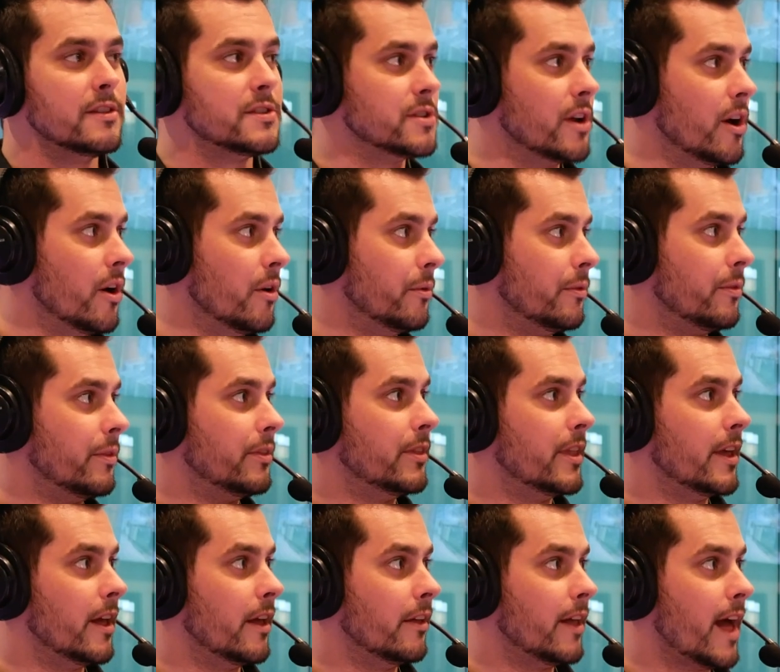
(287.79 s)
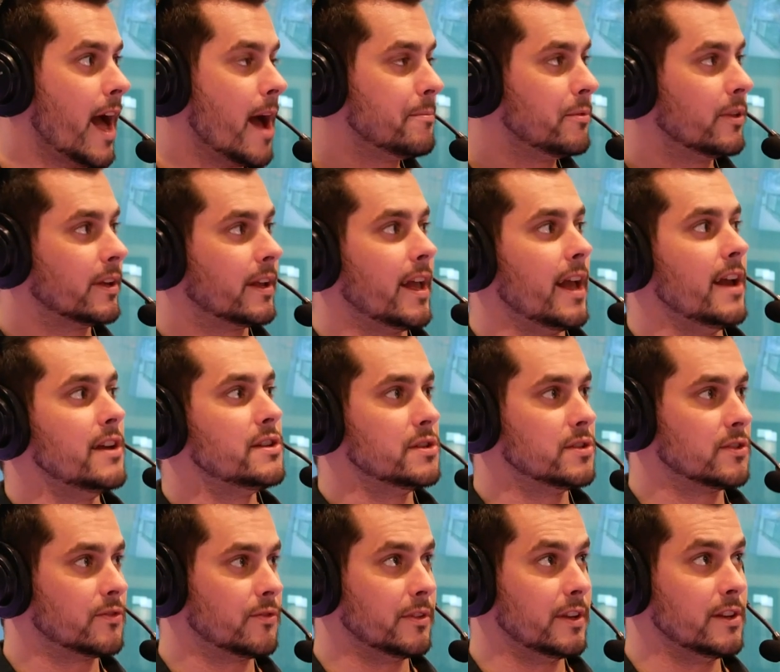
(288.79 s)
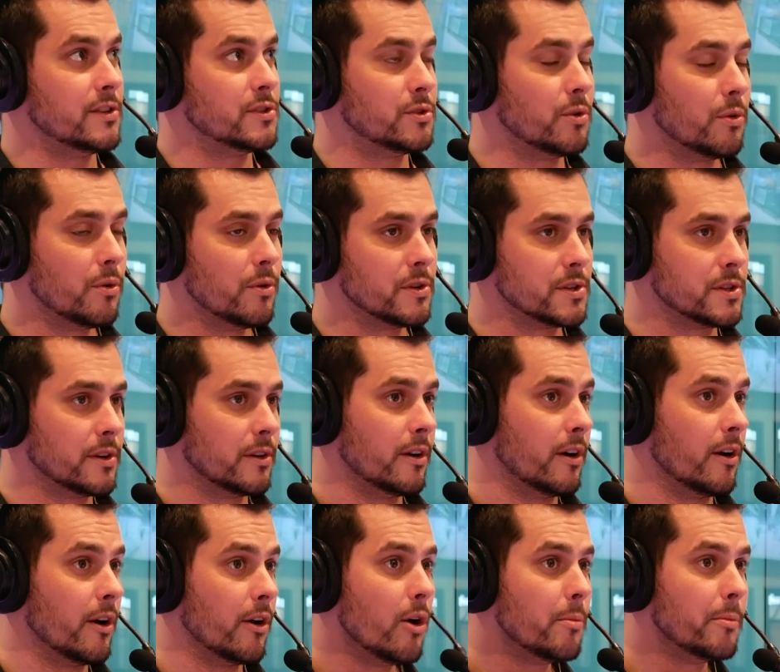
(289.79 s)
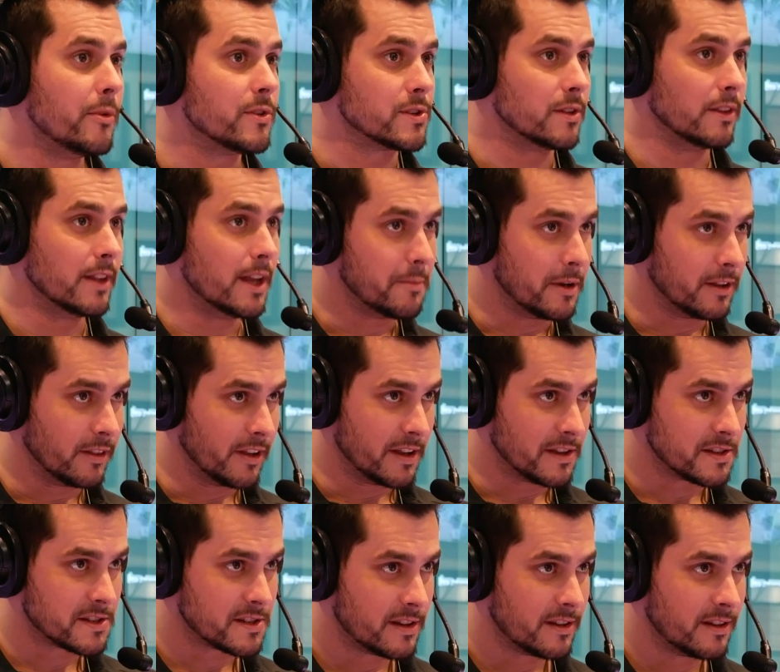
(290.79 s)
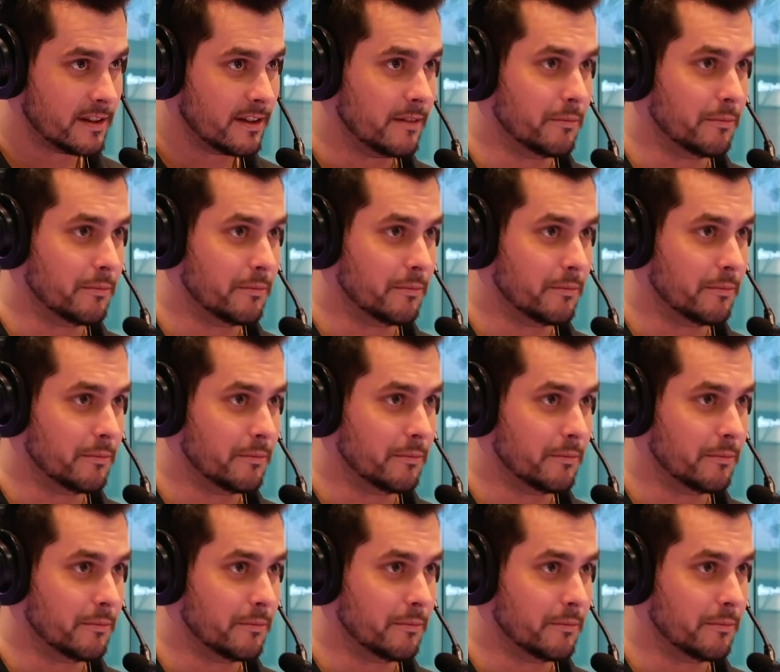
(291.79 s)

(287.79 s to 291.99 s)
So the applications for these doors are almost limitless.